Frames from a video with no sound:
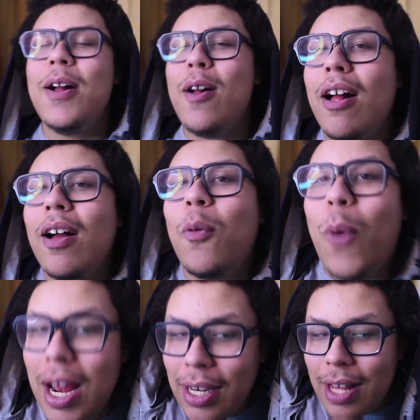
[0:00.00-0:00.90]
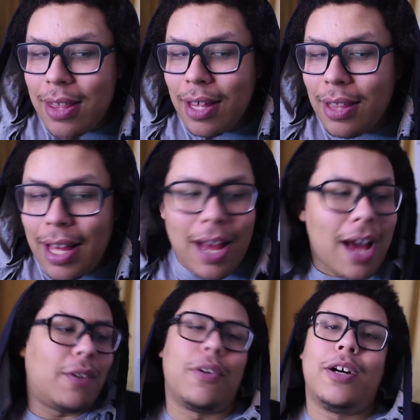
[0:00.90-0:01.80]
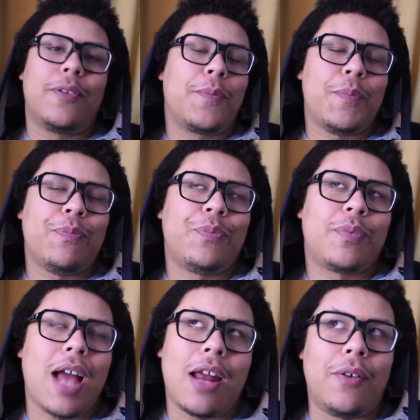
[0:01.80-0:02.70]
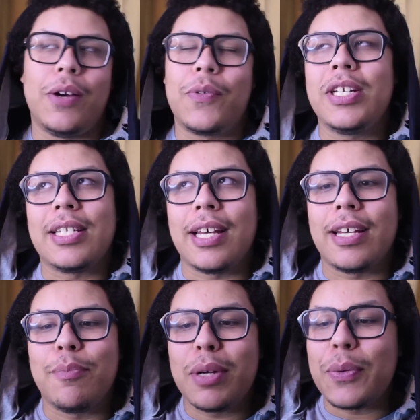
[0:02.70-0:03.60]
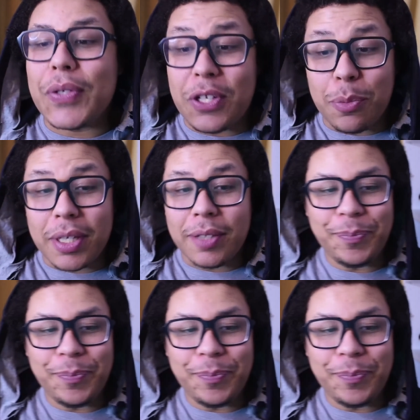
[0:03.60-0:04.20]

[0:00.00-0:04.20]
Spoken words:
Why did I think that? I don't know. Couldn't tell you. But it was stupid.